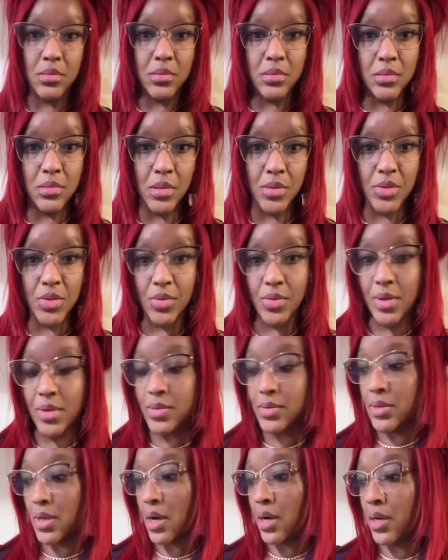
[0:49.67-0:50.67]
your
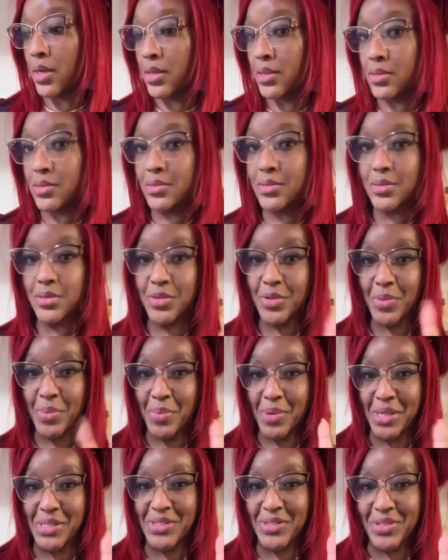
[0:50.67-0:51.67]
toenails on, your
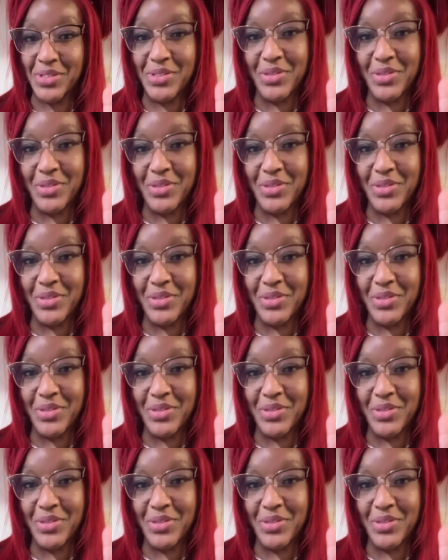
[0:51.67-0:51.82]
press-on